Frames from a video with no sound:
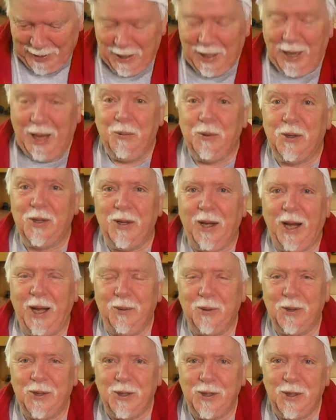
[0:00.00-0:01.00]
how
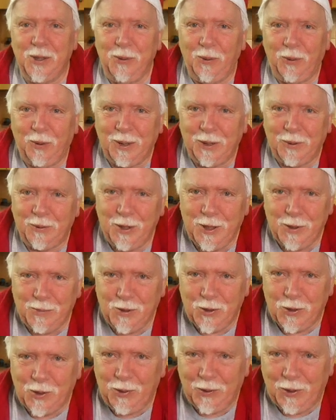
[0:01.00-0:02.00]
to do all the
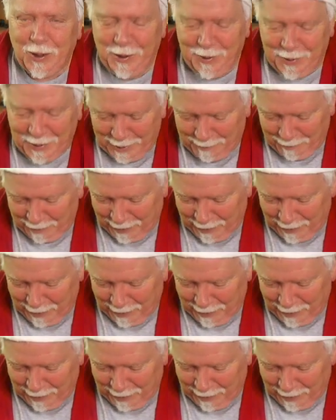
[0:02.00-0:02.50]
Christmas cooking and that